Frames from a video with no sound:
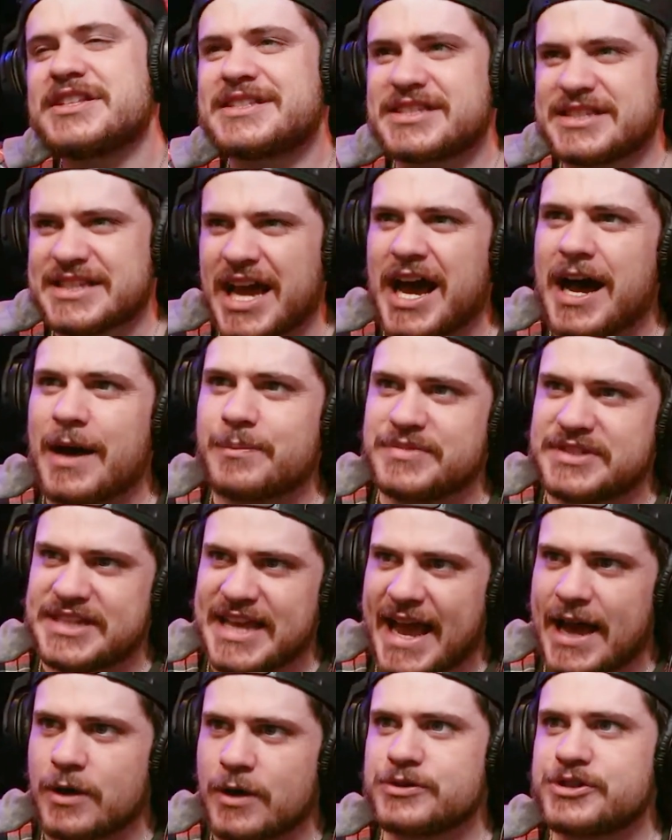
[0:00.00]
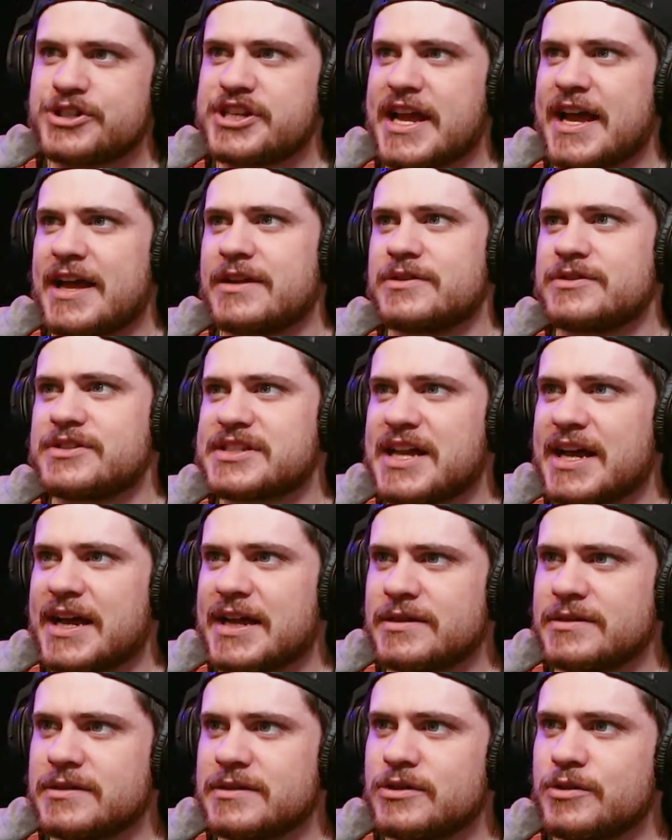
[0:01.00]
top down shadow side a
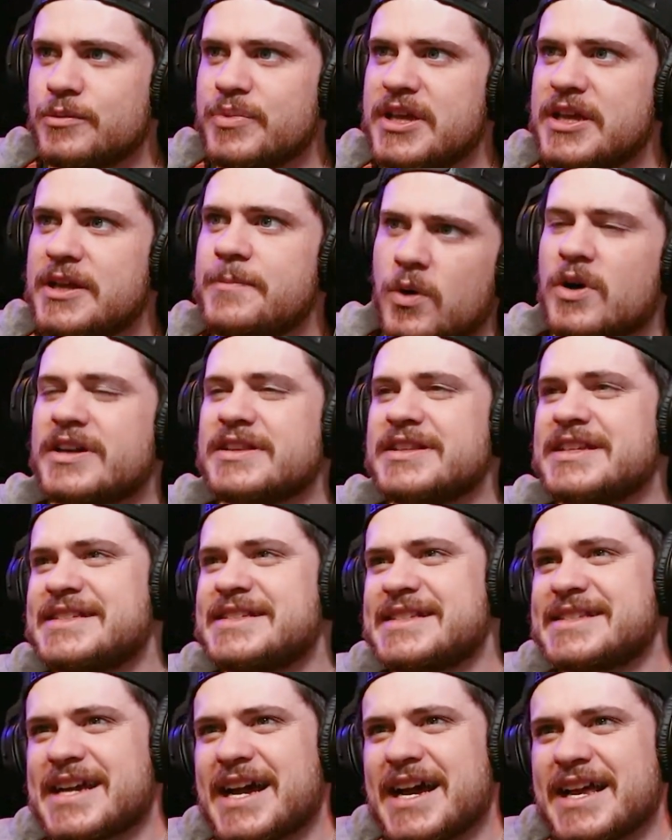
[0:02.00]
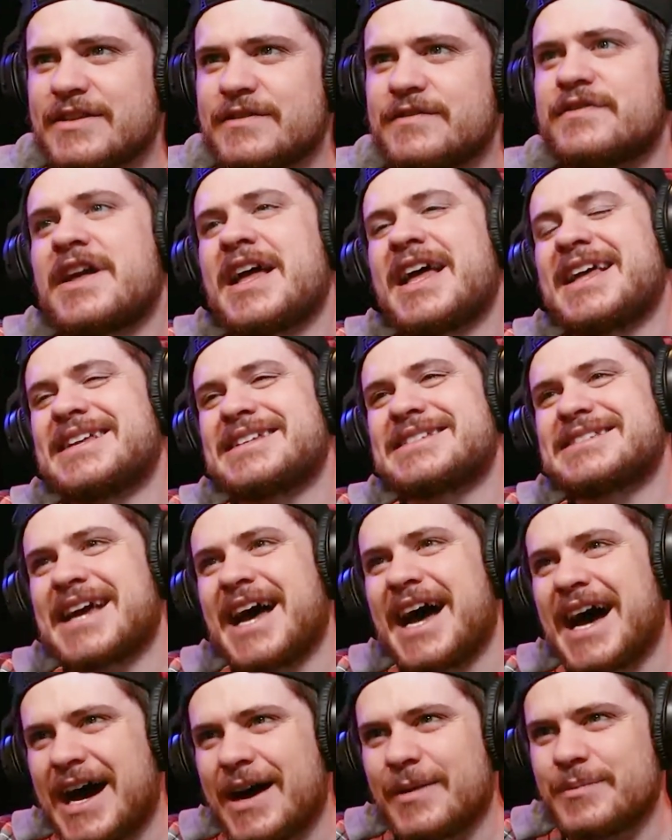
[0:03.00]
little bit, or at least it's kind of
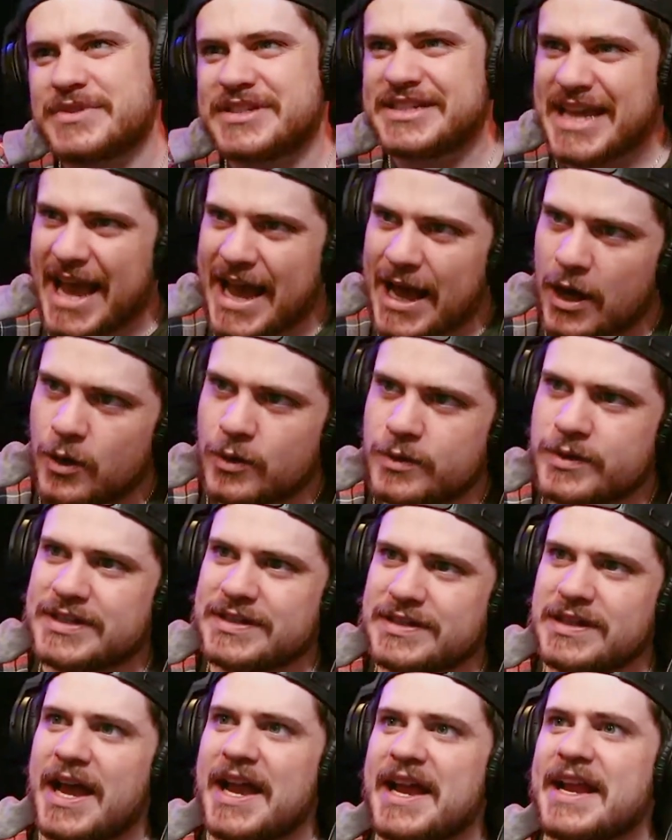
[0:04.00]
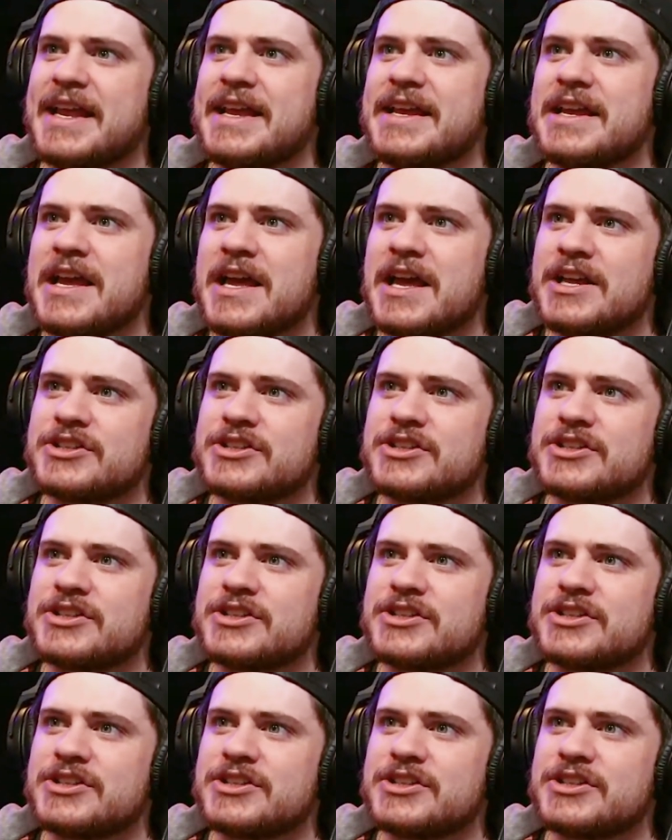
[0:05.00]
top down lighting.